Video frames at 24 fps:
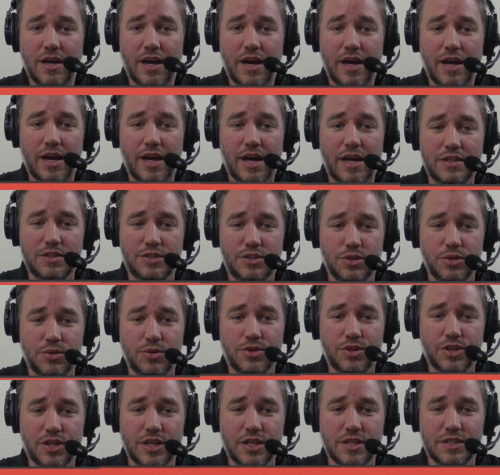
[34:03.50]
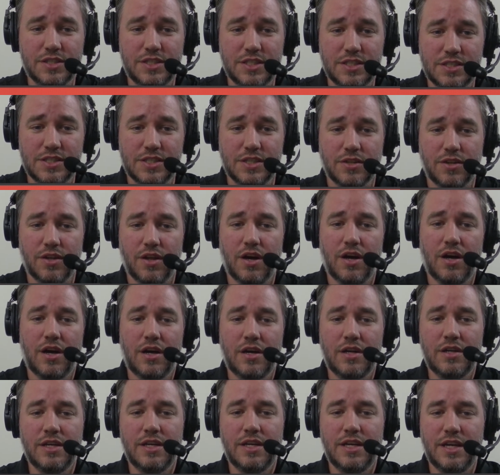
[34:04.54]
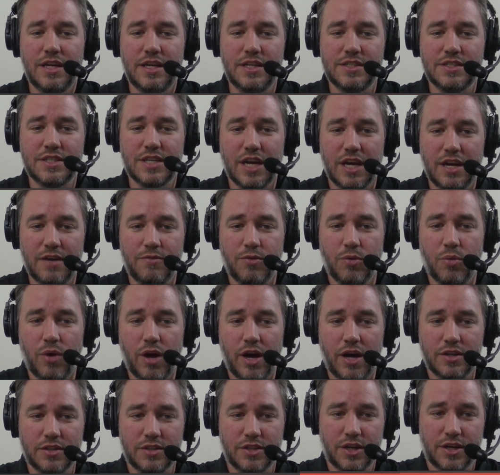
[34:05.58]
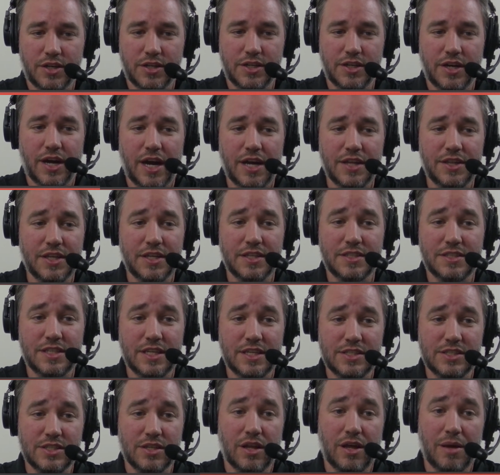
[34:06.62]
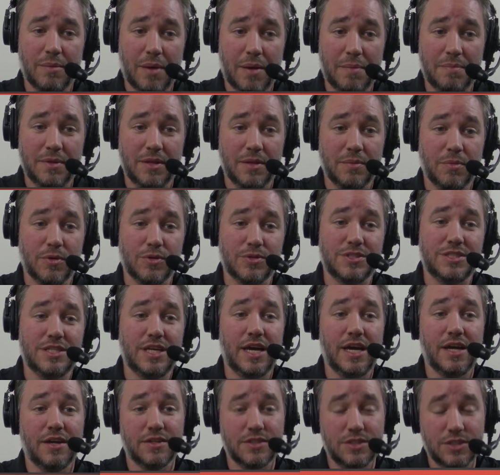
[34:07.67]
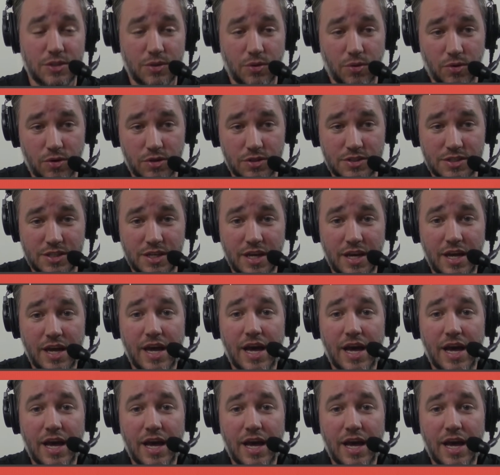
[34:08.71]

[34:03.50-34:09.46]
I do think Tiz the Law is kind of a wild card here. I think Tiz the Law might be the most talented horse.